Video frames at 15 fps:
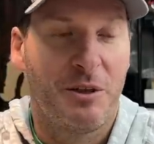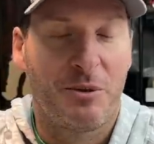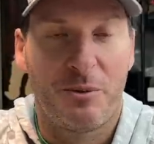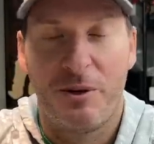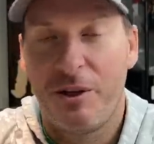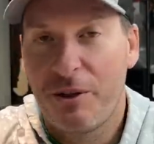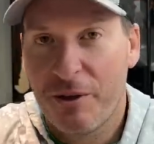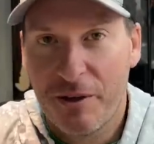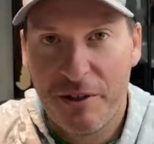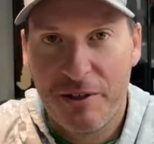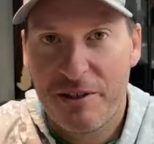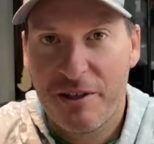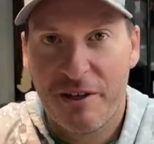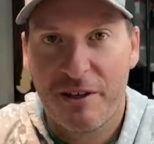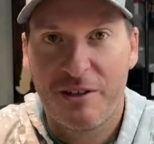
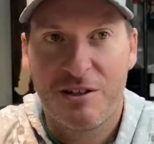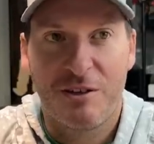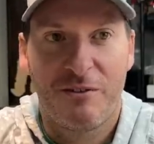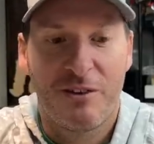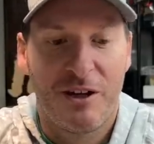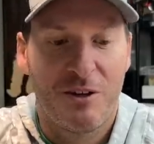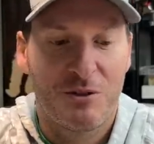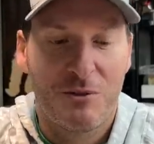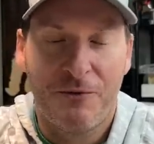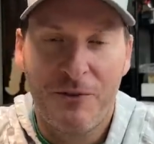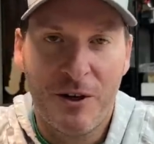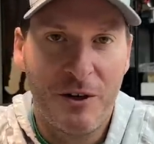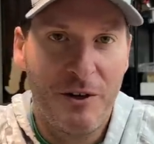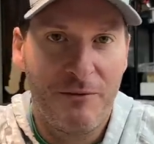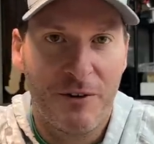3/32nd of an ounce,
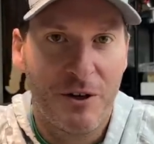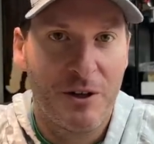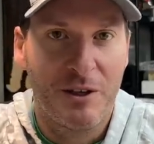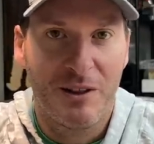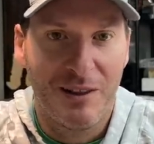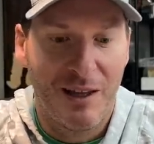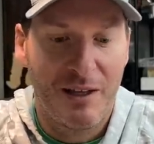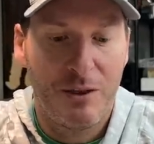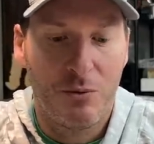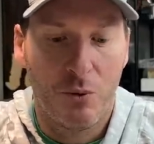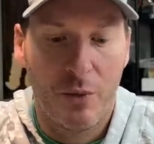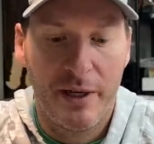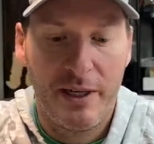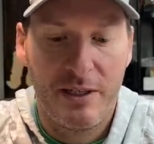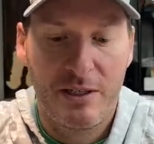very, very light
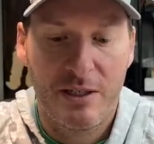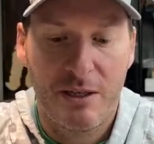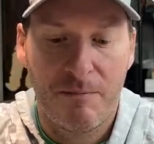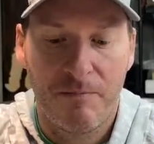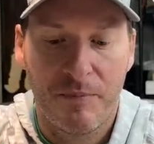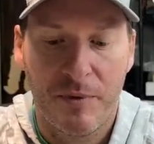weights.